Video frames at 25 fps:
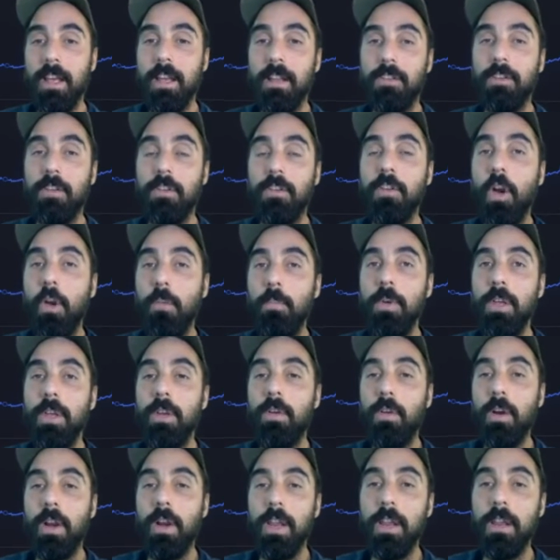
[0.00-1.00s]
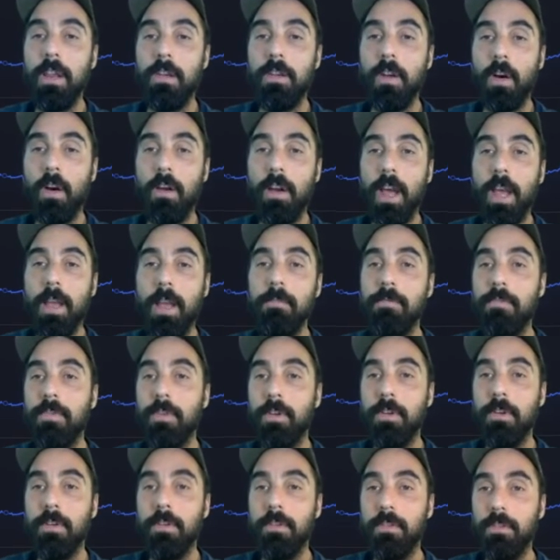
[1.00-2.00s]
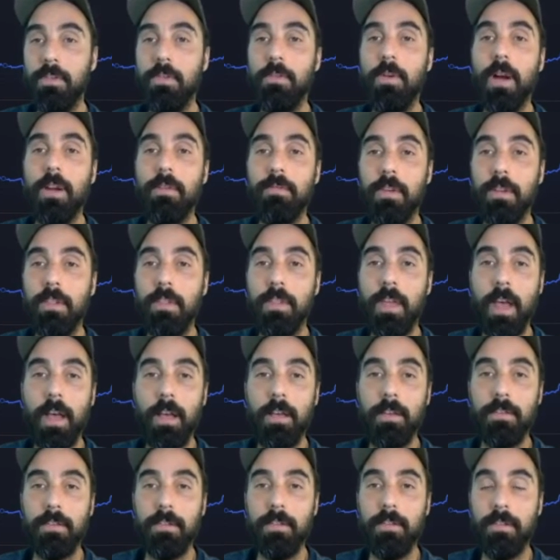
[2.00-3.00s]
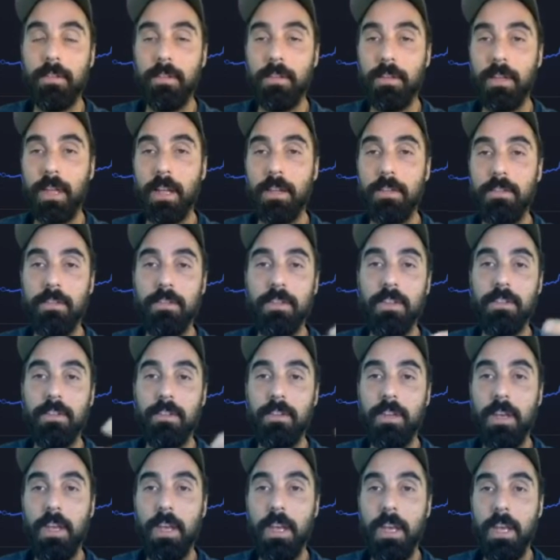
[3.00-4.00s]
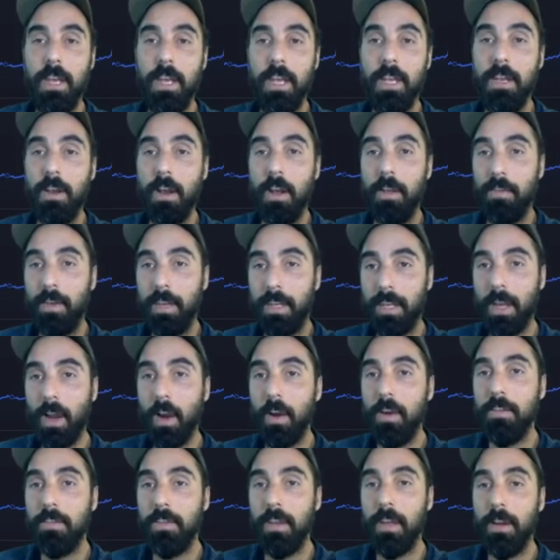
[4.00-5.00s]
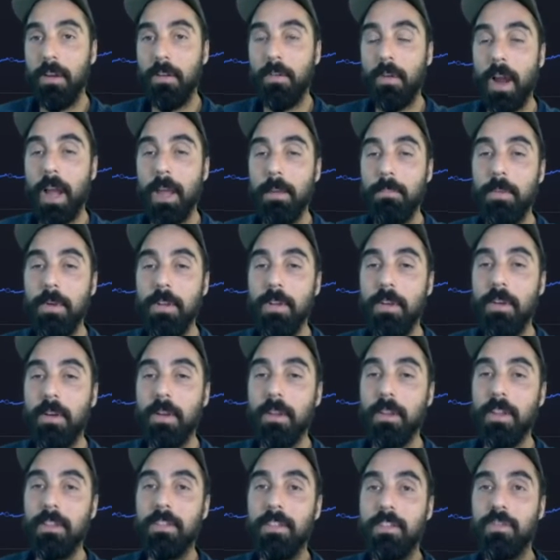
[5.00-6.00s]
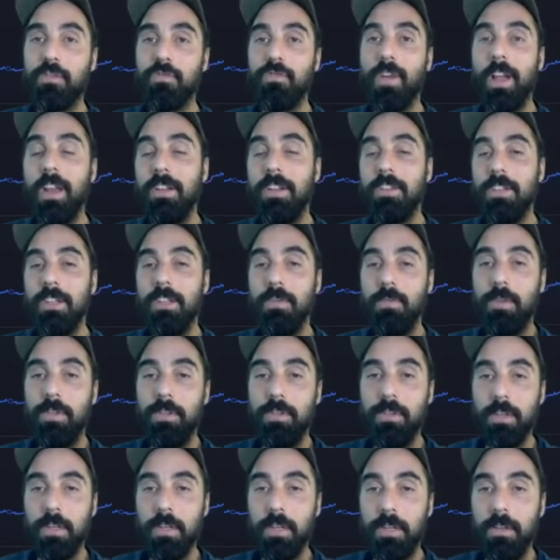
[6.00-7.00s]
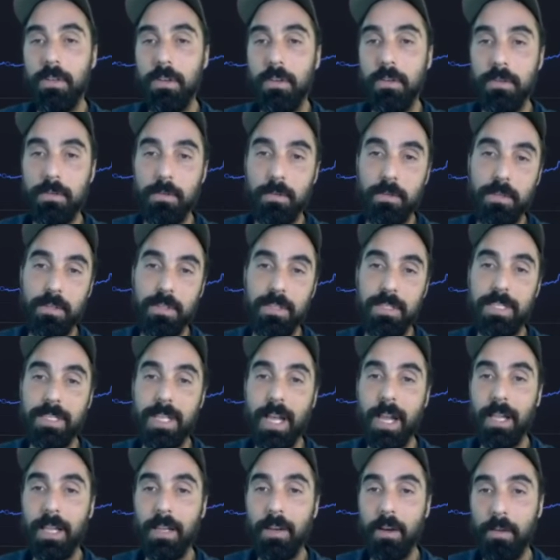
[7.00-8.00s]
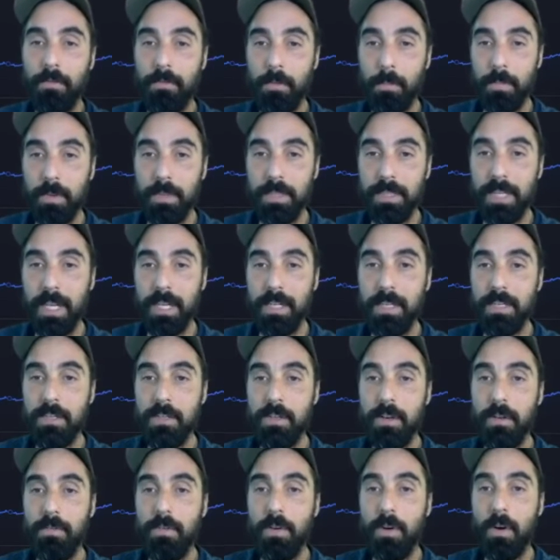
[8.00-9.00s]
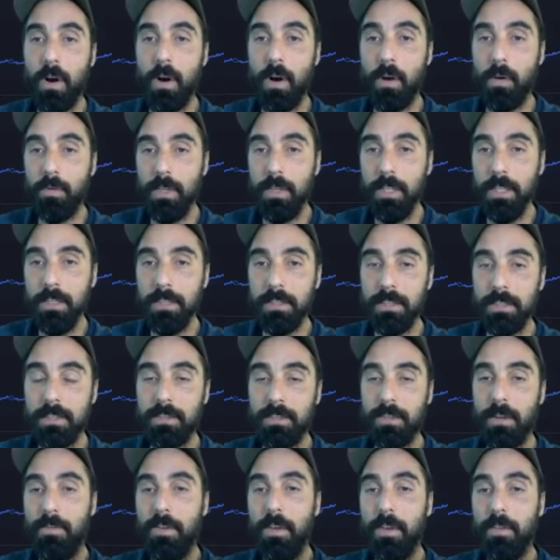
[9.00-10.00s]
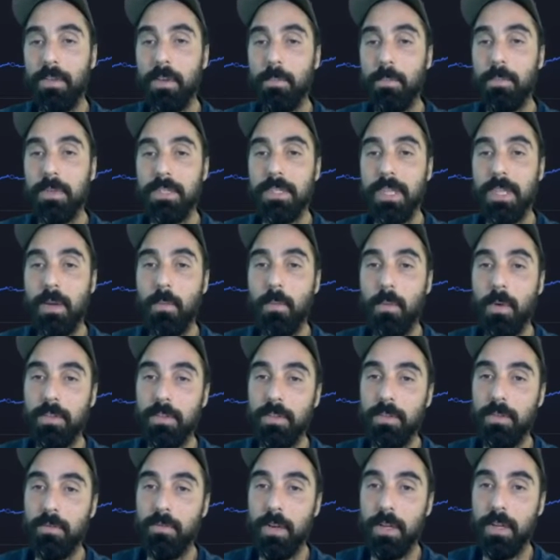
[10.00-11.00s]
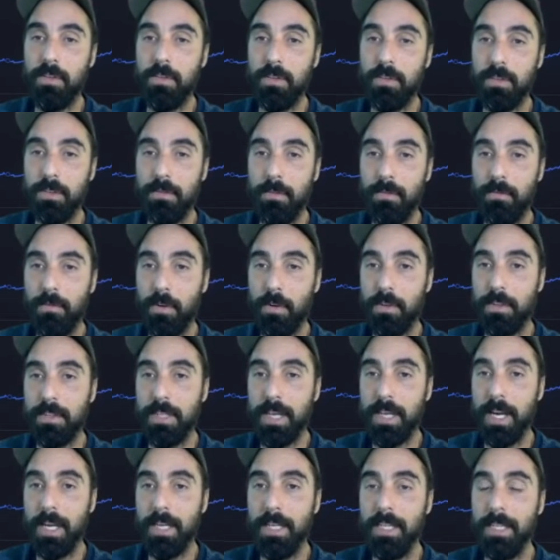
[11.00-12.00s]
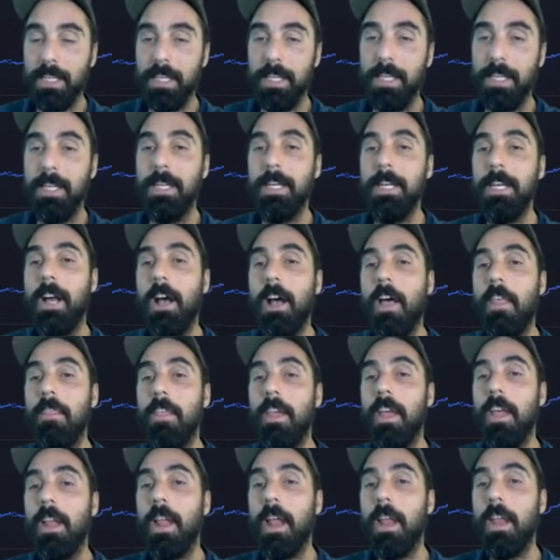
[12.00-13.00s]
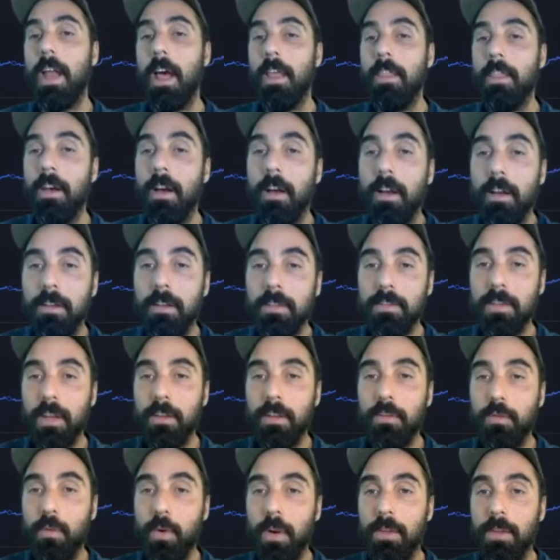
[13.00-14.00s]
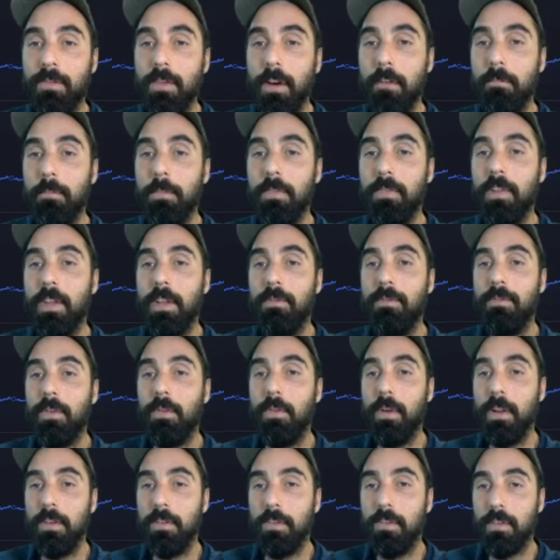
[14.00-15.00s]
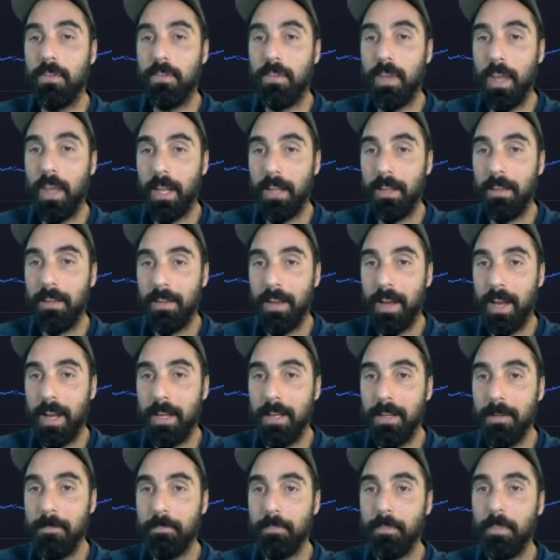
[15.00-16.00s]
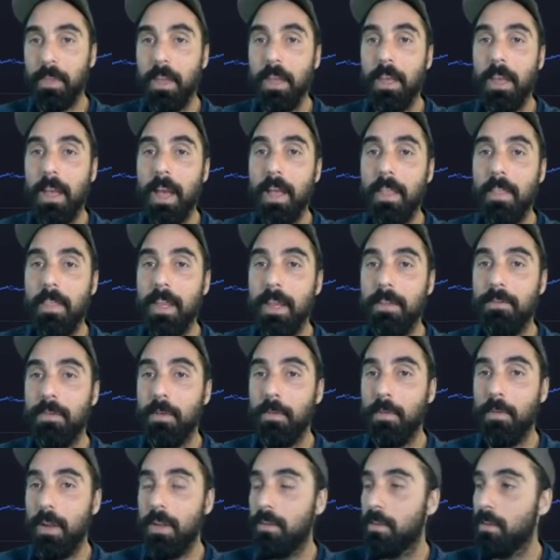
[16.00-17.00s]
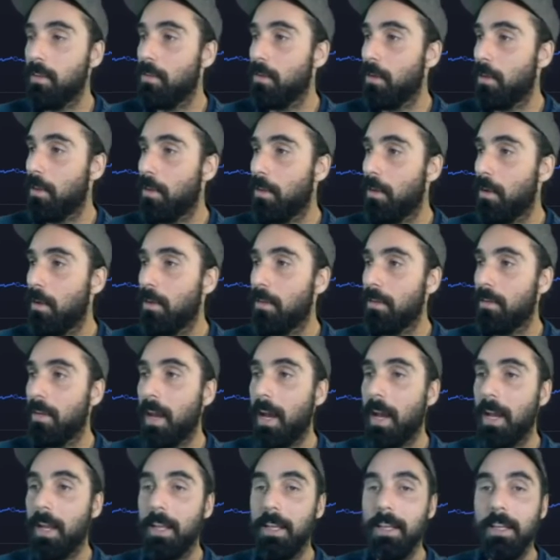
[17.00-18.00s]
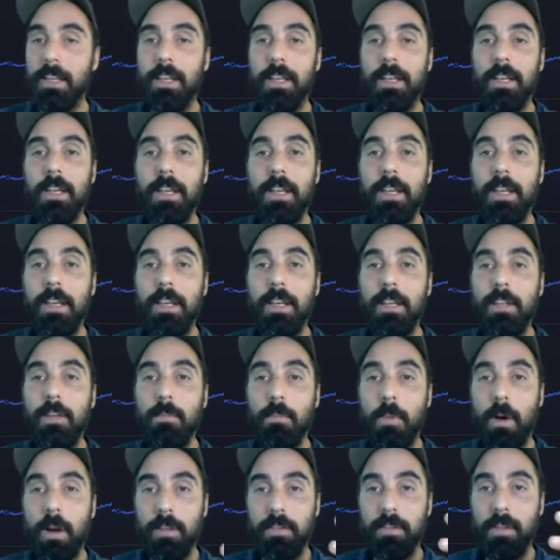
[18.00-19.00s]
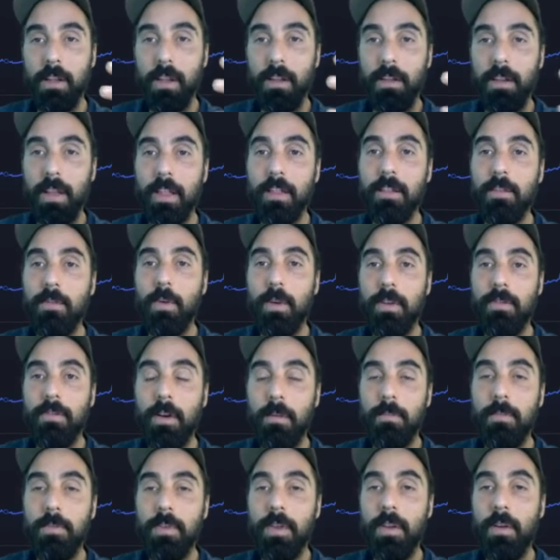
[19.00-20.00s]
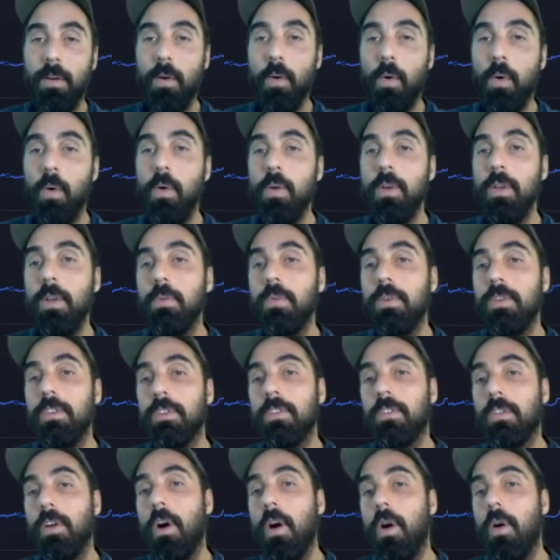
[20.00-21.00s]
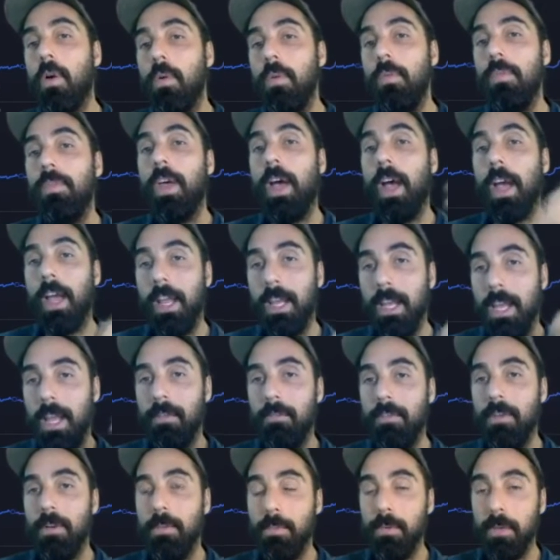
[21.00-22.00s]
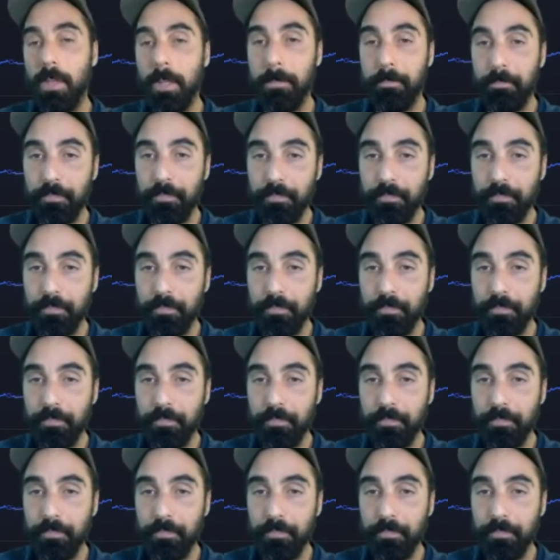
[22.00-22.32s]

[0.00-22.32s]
So don't be greedy. Don't aim for 200,000. That's just, if it goes there, great. But there's a strategy which you can use, which is selling off a percentage of your holdings. So 50% once you reach your first target, and then another, say 25% if you reach your second target. And then if it reaches your third target, you might sell another 25%, or you would just hold that inevitably.